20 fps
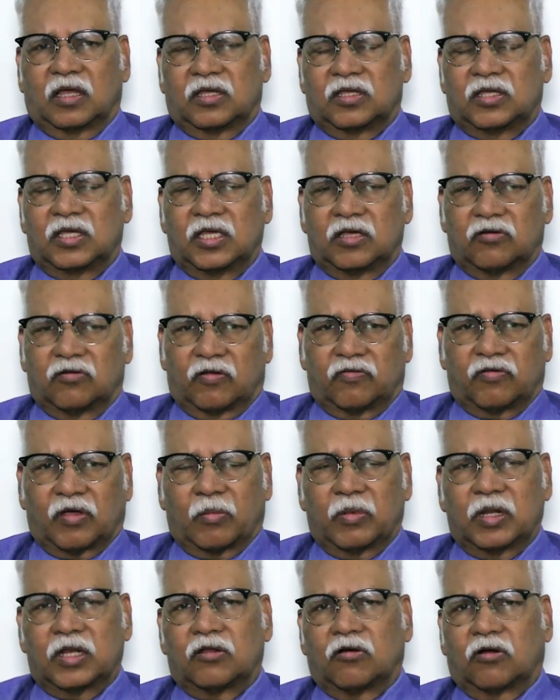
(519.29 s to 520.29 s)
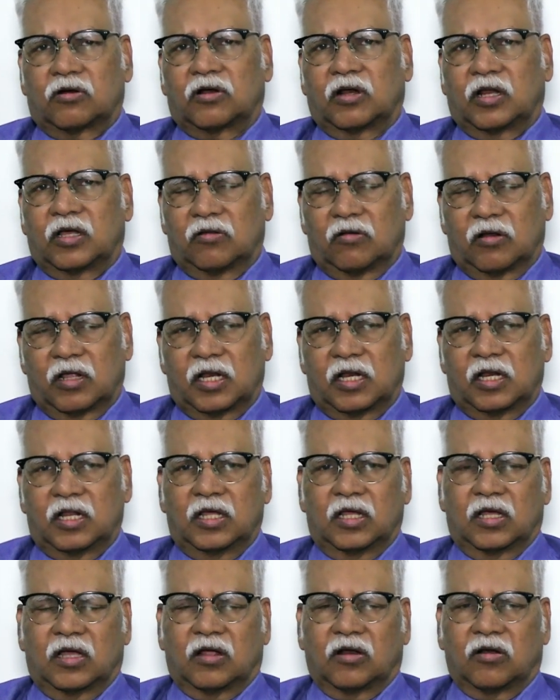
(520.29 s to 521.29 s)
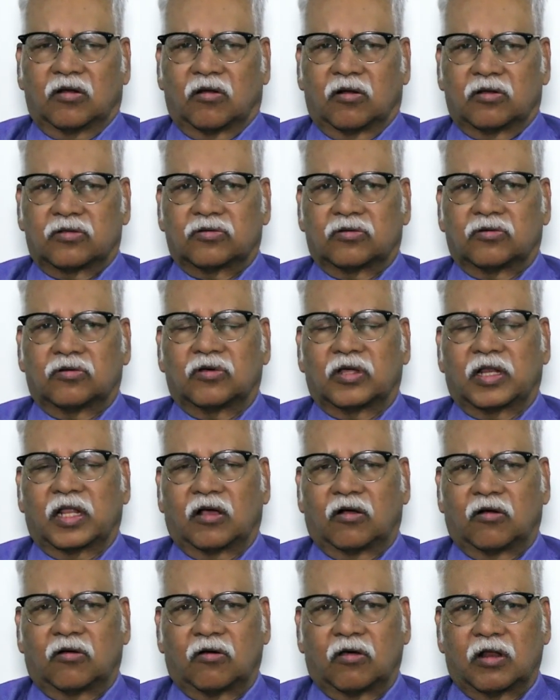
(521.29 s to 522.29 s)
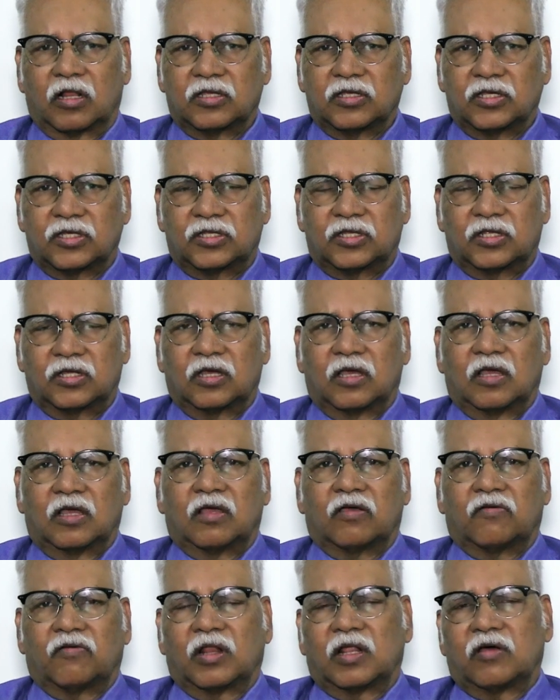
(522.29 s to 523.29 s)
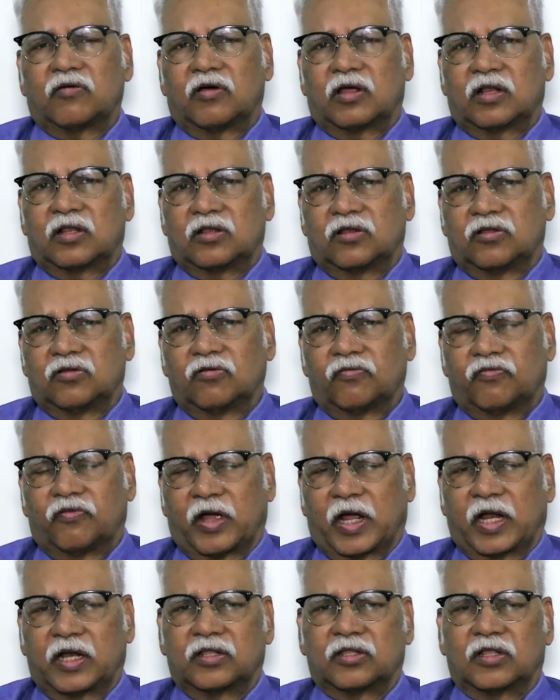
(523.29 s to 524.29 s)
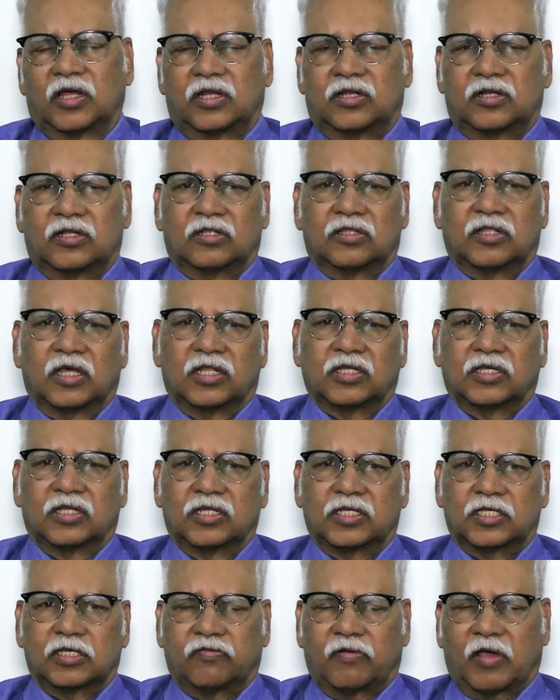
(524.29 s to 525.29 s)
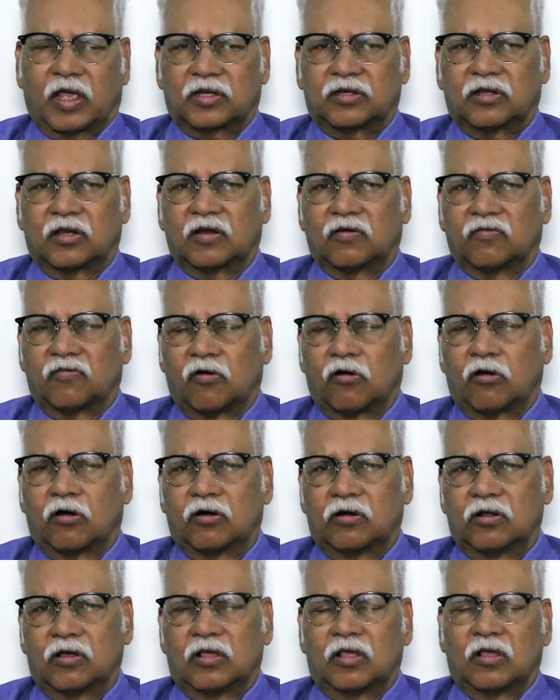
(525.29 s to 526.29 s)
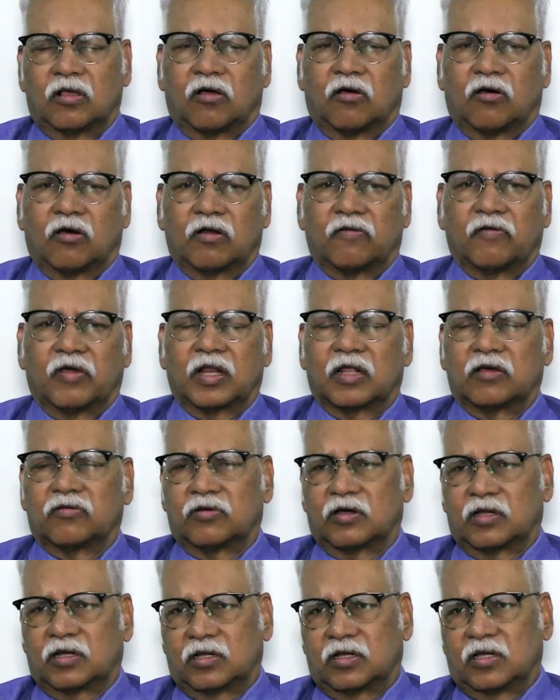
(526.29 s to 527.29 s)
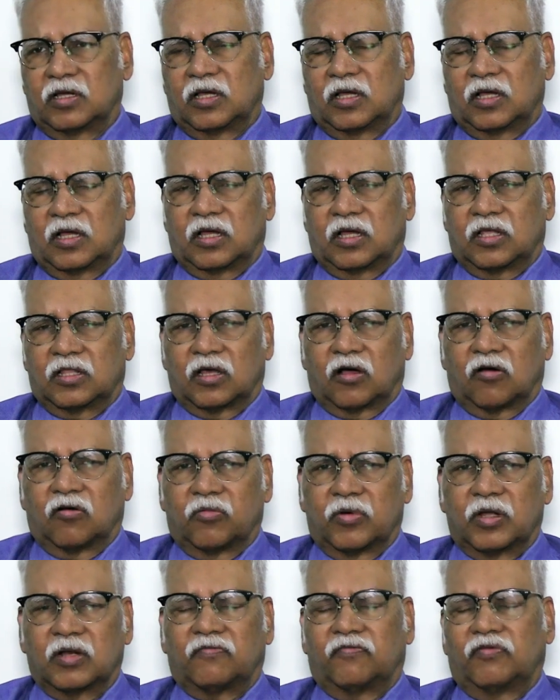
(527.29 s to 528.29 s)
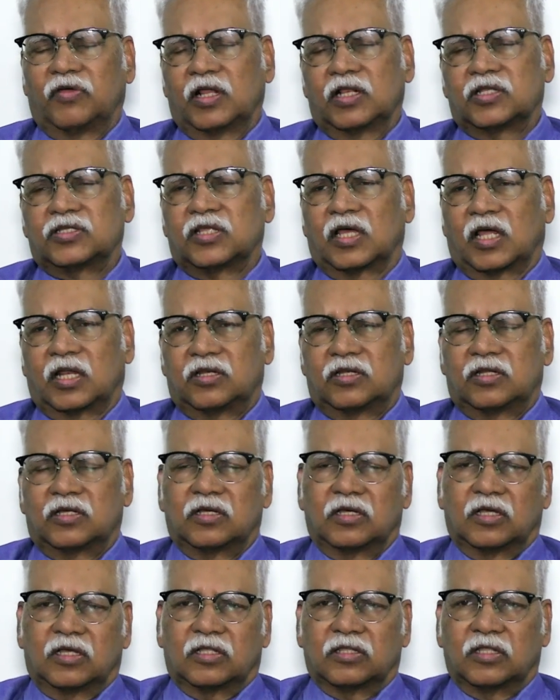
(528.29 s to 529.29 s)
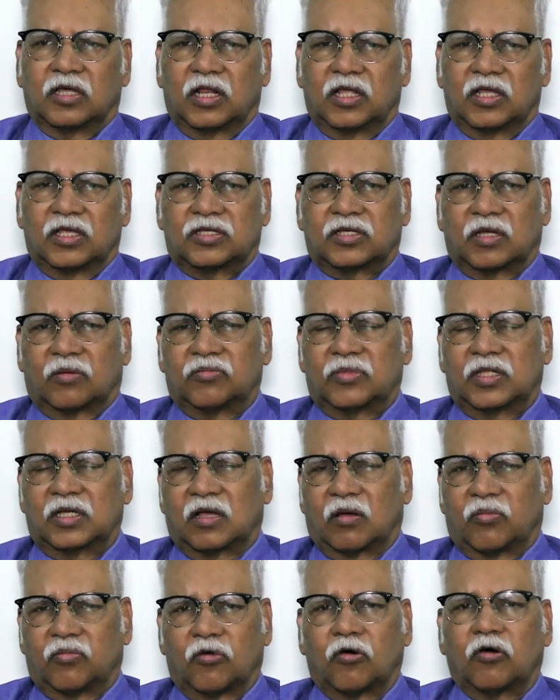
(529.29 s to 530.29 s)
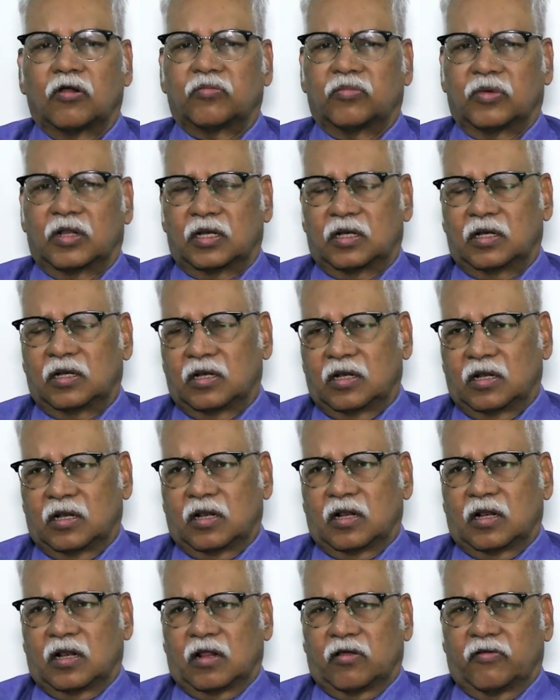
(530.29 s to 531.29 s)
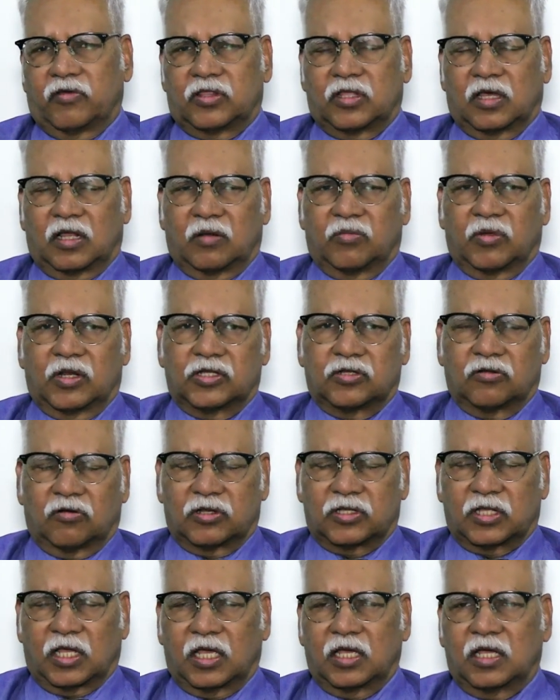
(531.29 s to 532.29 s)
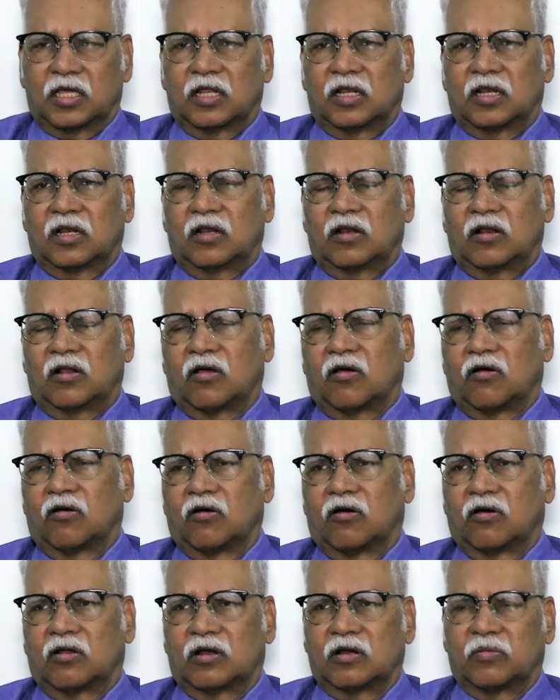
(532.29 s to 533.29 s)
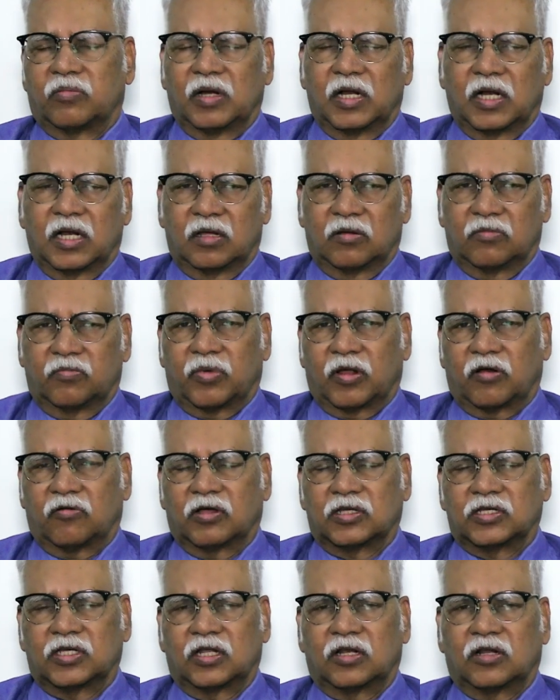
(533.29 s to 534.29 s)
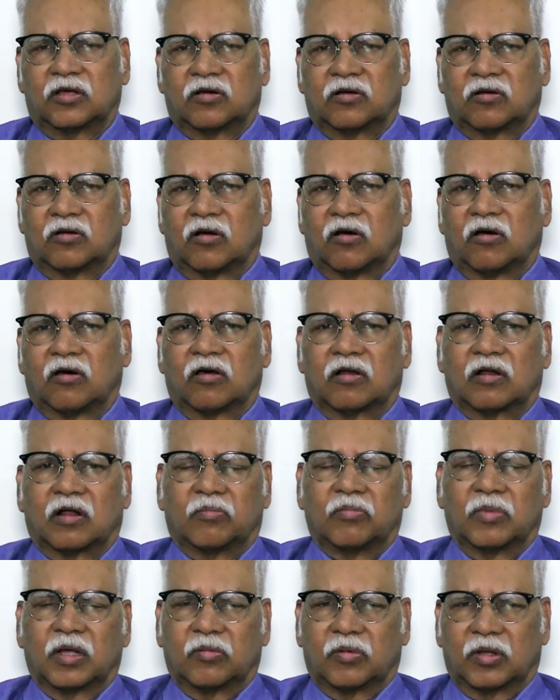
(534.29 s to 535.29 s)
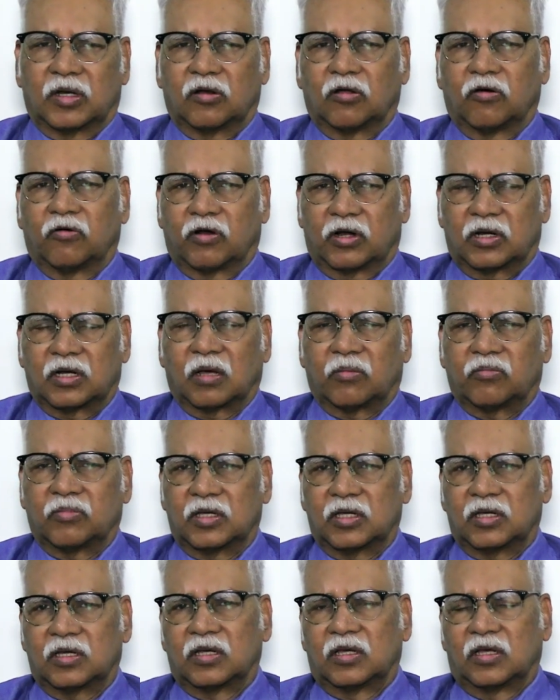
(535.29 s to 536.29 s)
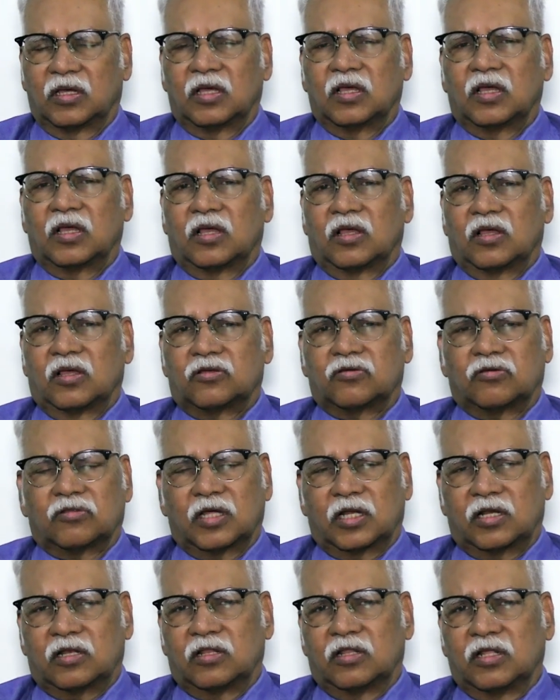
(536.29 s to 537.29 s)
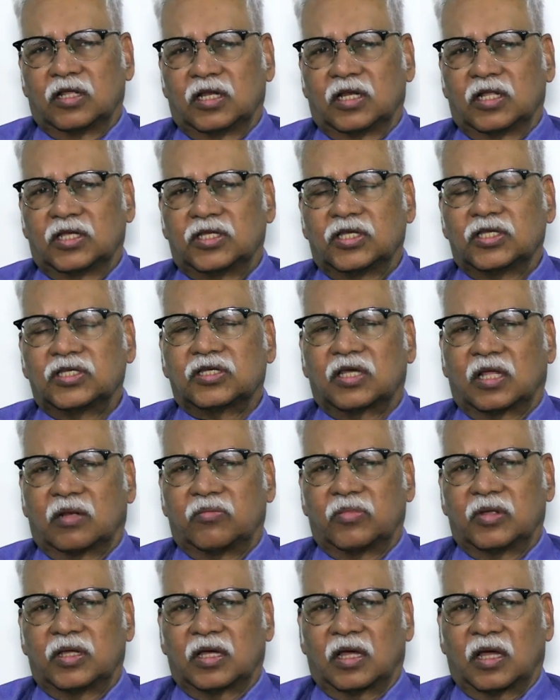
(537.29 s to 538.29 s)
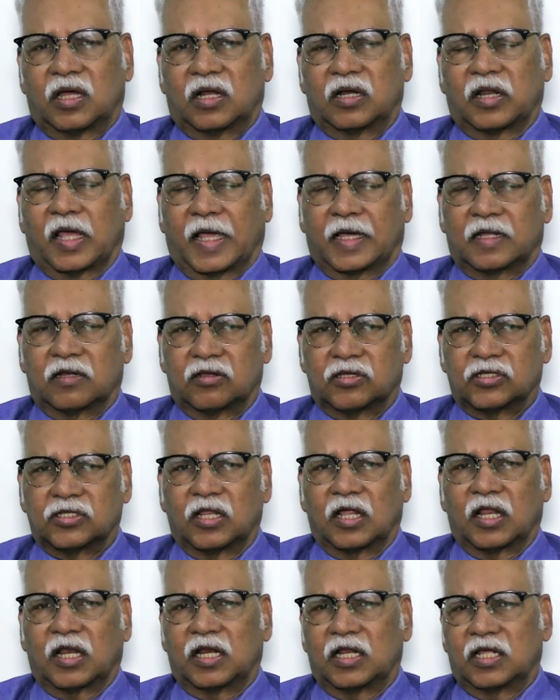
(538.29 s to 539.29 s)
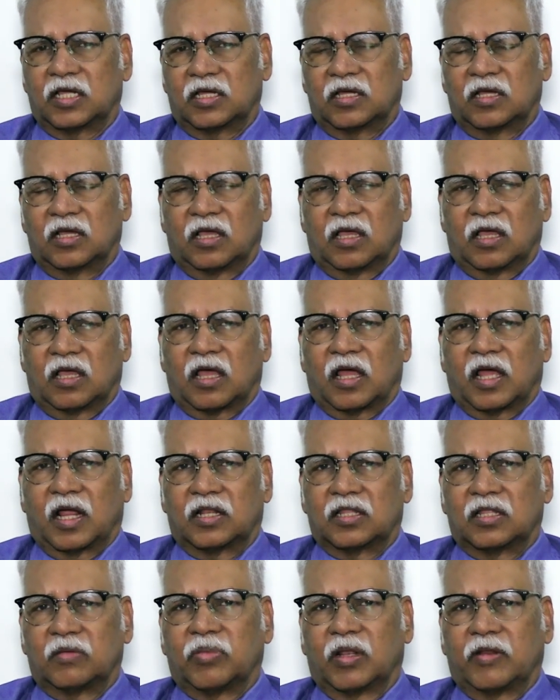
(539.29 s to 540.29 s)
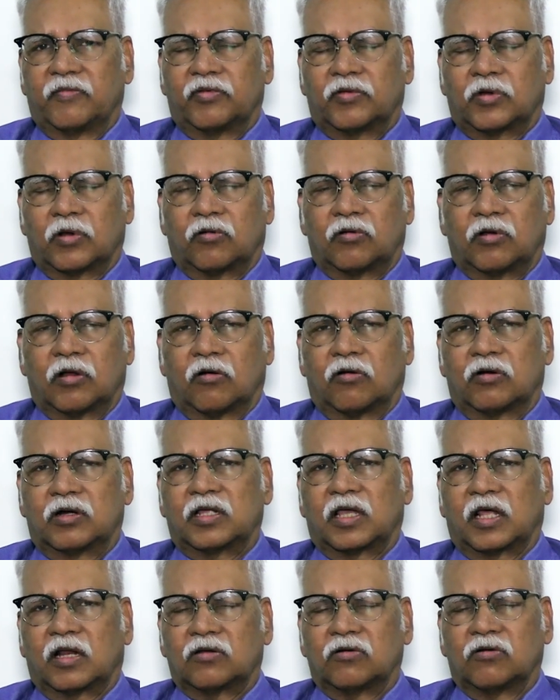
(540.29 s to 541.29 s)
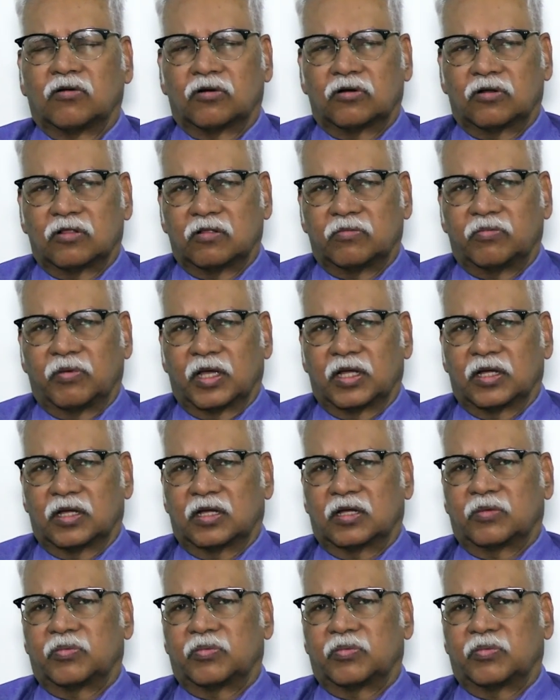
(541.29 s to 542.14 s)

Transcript: See your family doctor regularly and also an oncologist whenever you find that there is a risk factor involved, or whenever the woman feels that there is something abnormal with her menstrual cycle or bleeding per vagina or abdomen, lower tummy, so that the disease can be diagnosed early and the benefit of doubt can go to the